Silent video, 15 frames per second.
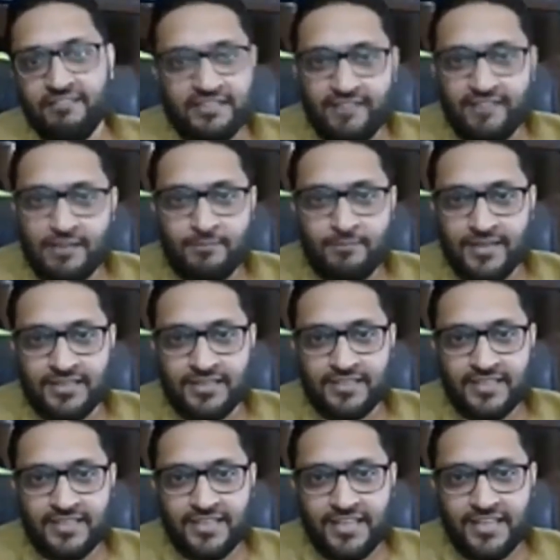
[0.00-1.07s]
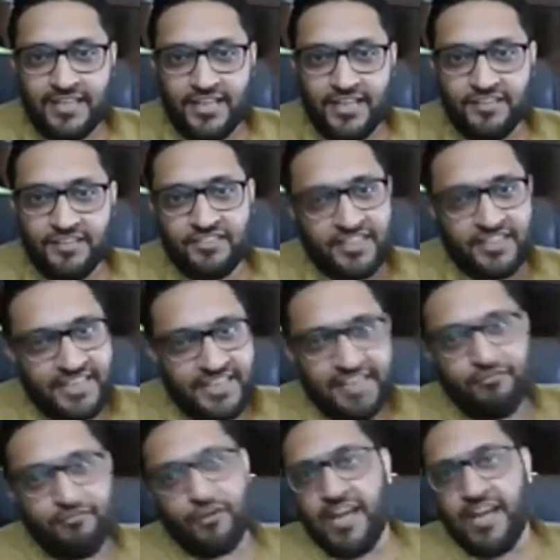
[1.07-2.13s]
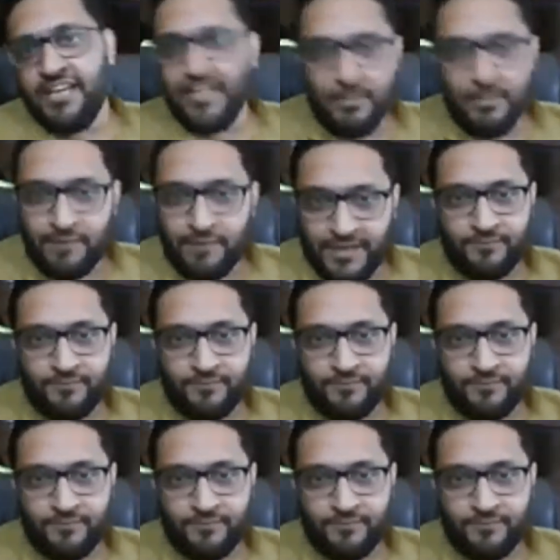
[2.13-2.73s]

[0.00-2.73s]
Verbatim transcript: development, is the key for any company,